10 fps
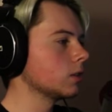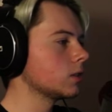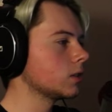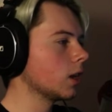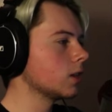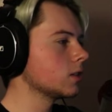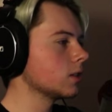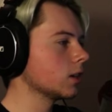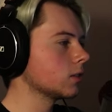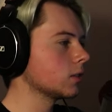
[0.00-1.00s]
This is, again, just
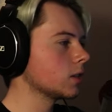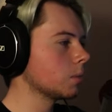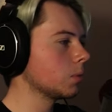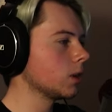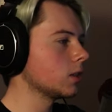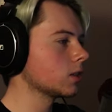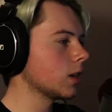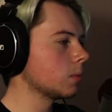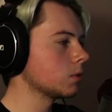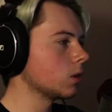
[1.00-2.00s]
like because I played this
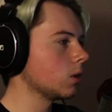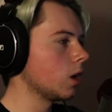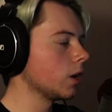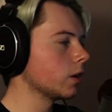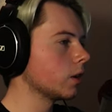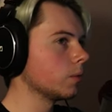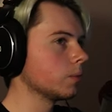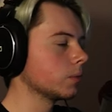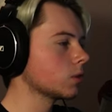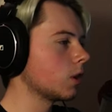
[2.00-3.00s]
game so long ago.
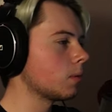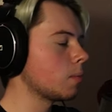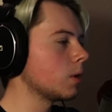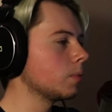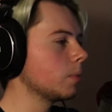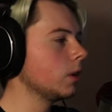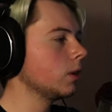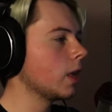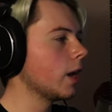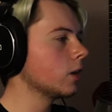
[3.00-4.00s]
That's what I remember.
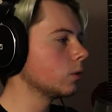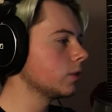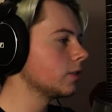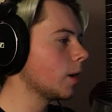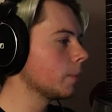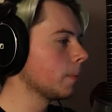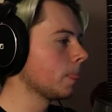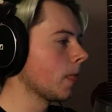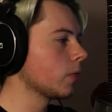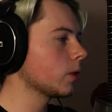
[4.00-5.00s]
Apparently, I can only drop
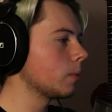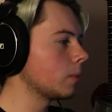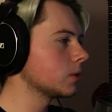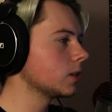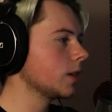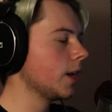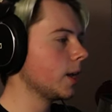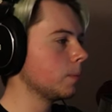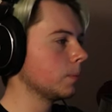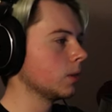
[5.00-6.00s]
three bombs at a
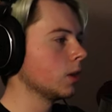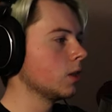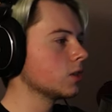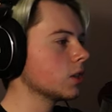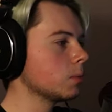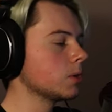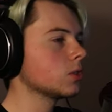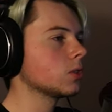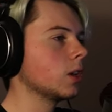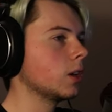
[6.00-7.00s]
time. It's going to put
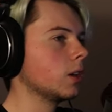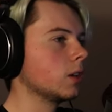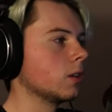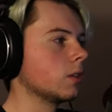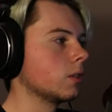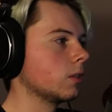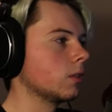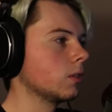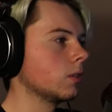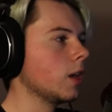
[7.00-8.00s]
us, uh...
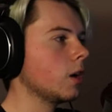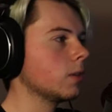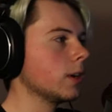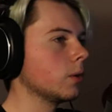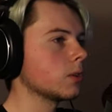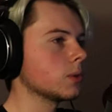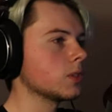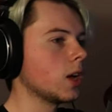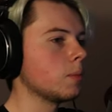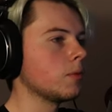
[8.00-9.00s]
Yeah, over here, which we
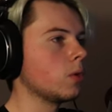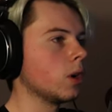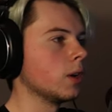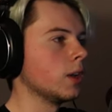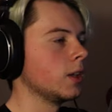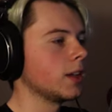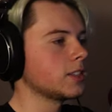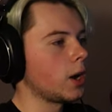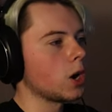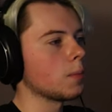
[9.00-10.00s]
saw before. That's
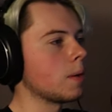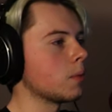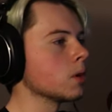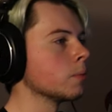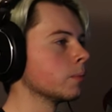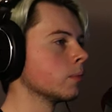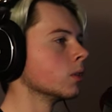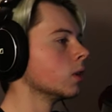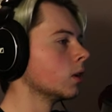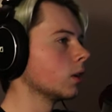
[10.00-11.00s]
how I remembered.
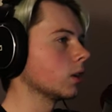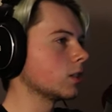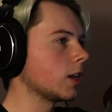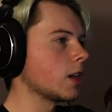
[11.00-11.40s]
Because I,